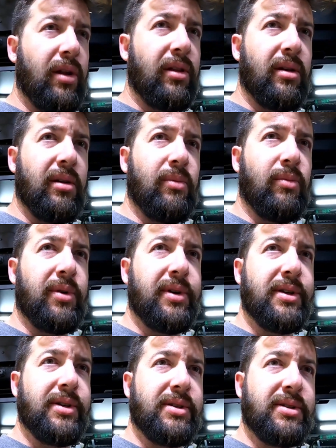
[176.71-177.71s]
of them
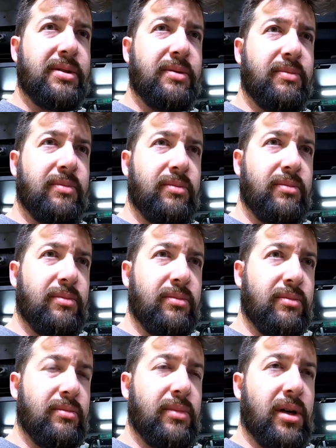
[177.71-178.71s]
was
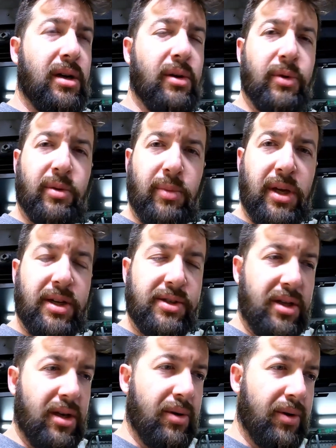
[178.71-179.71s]
with me as
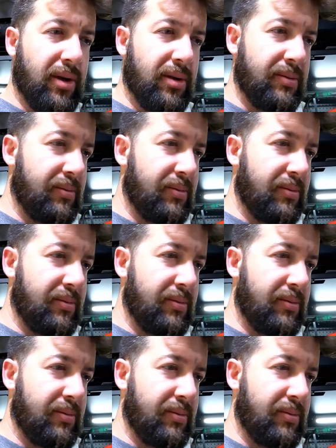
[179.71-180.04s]
the owner.